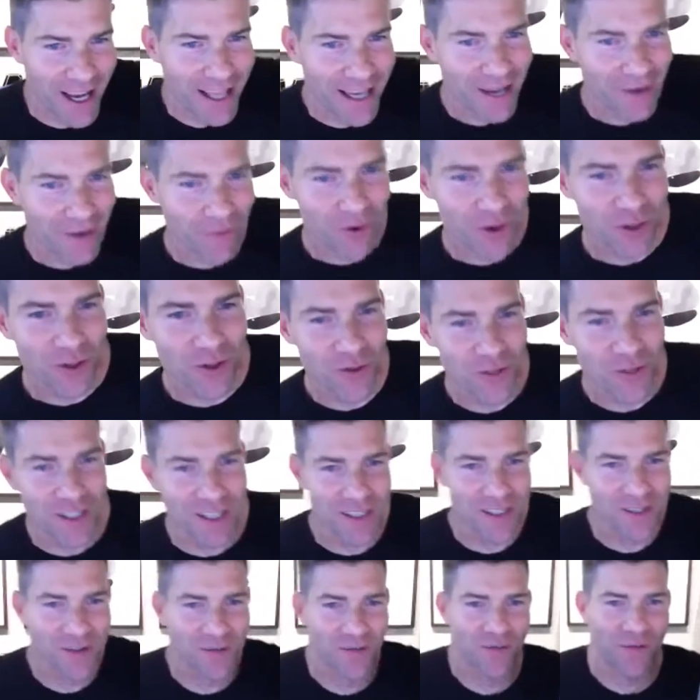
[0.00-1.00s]
And it
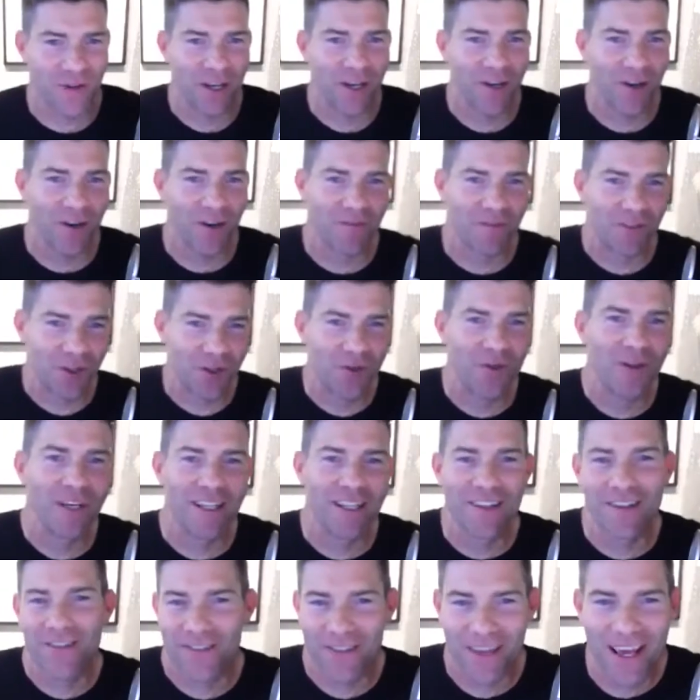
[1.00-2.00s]
reduces the fear of doing
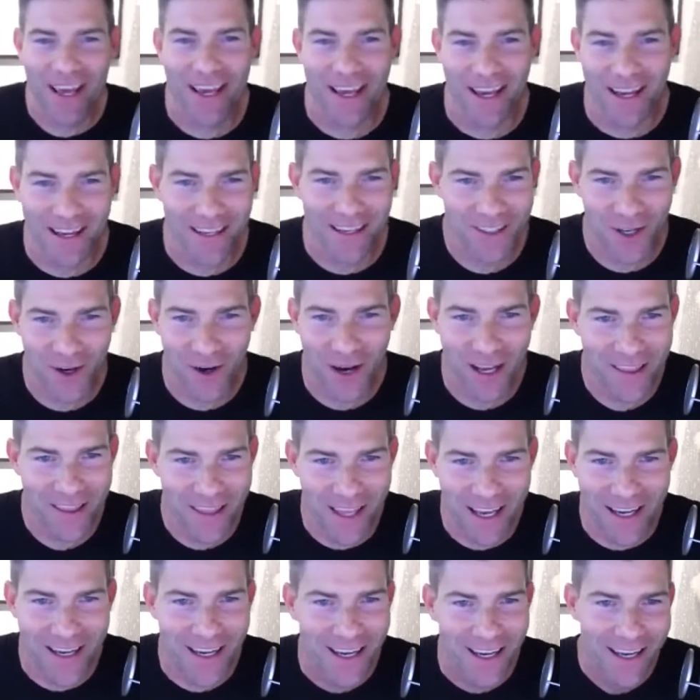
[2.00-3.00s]
the thing. So I
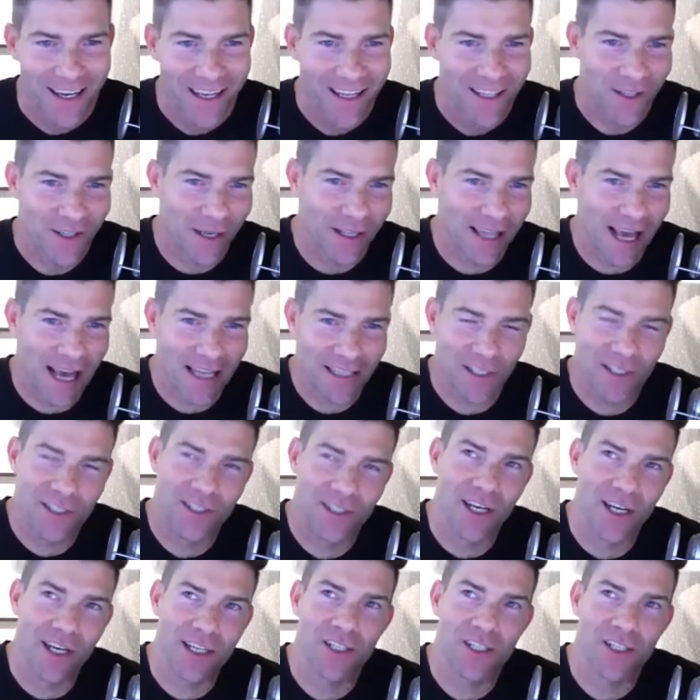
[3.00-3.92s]
think that's